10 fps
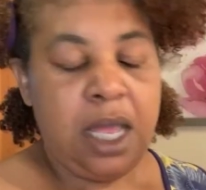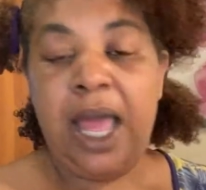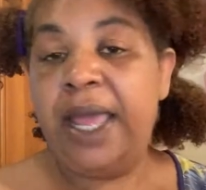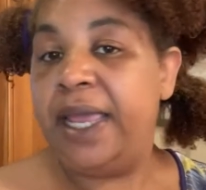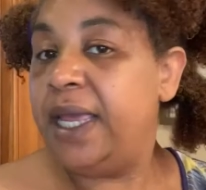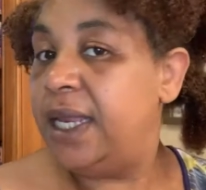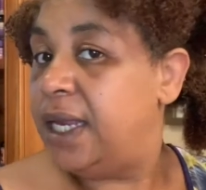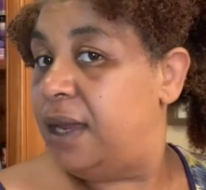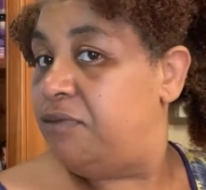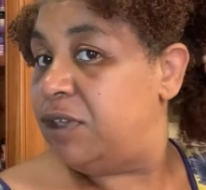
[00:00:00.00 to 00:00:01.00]
I heat it
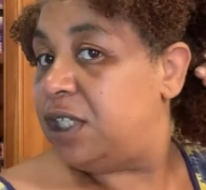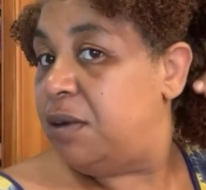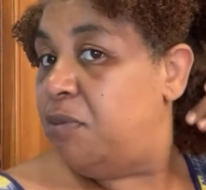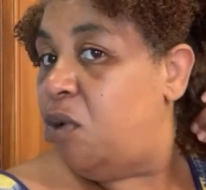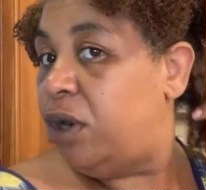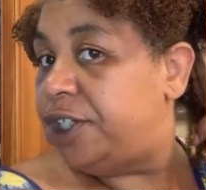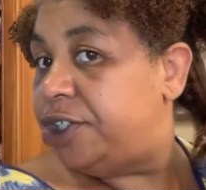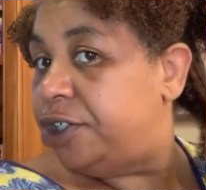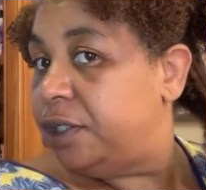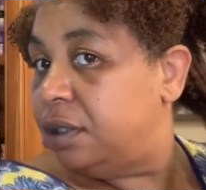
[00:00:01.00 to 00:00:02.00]
up with some
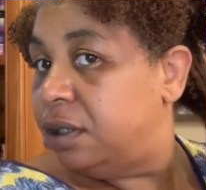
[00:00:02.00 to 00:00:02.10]
moisture.